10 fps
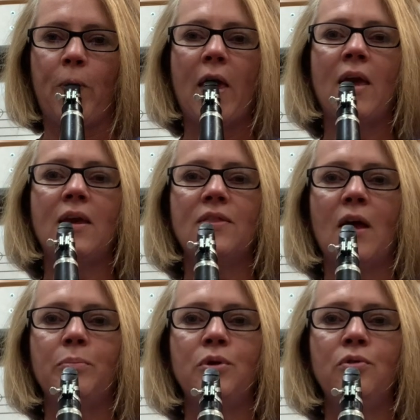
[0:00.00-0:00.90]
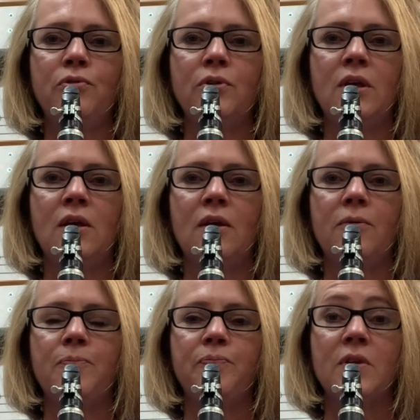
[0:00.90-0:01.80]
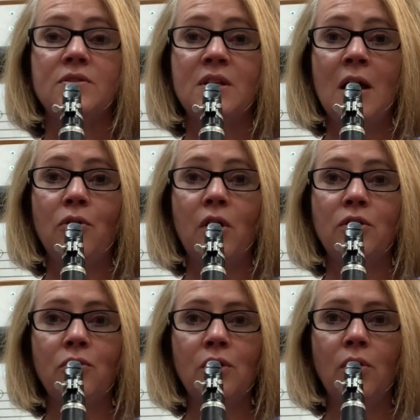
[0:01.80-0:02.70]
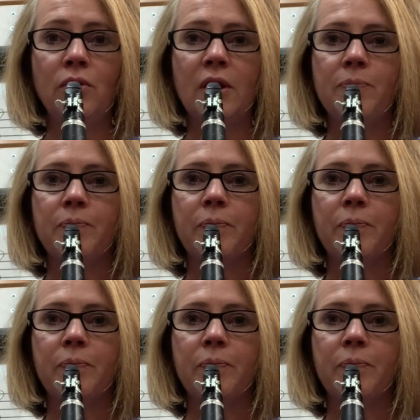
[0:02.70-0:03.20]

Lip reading: And get that beautiful E. See how long you can hold it.